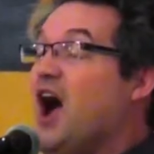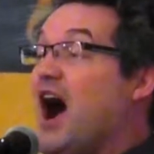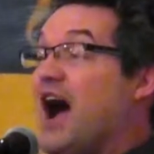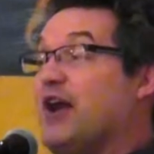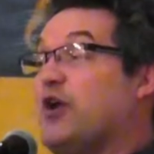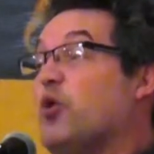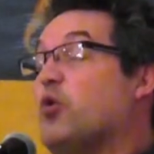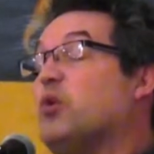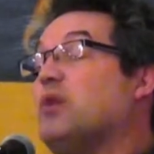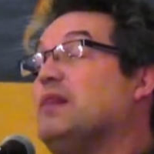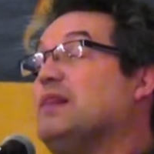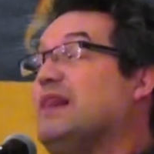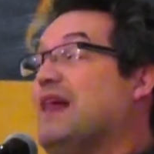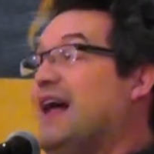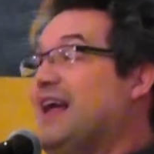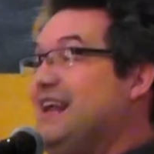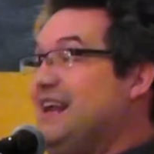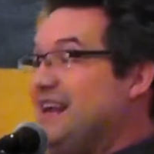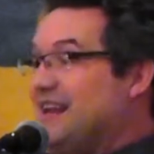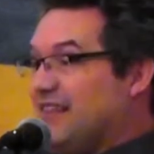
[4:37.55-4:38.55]
I don't
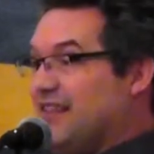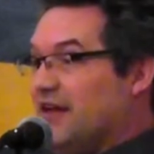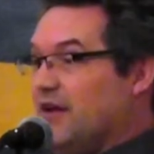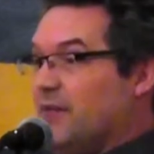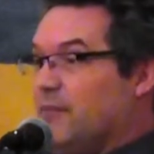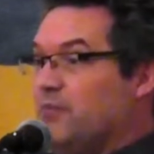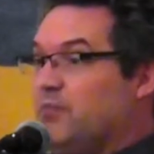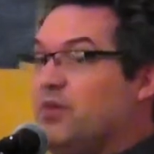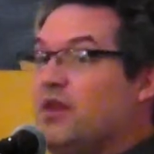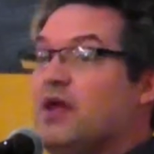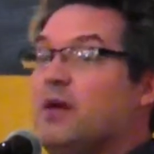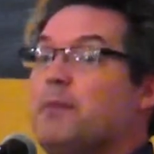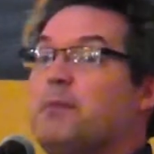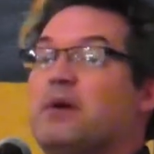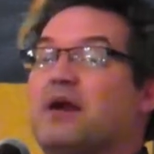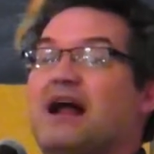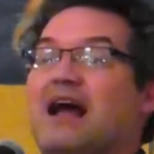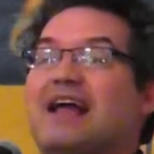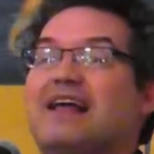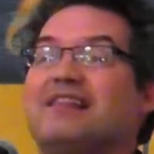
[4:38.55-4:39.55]
like them,
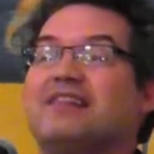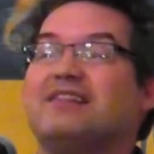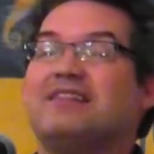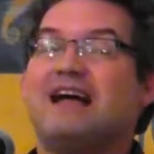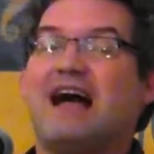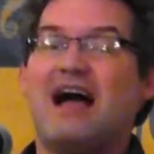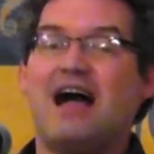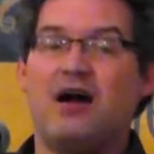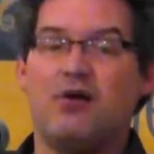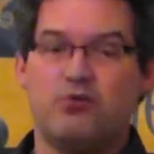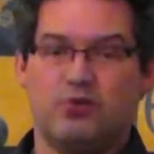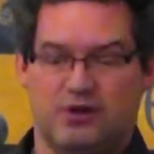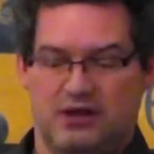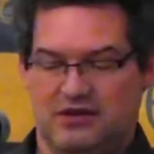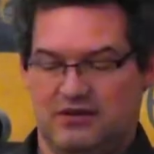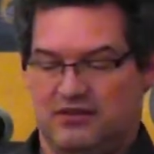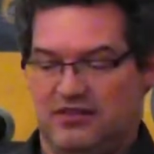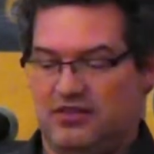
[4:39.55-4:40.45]
but I allow it.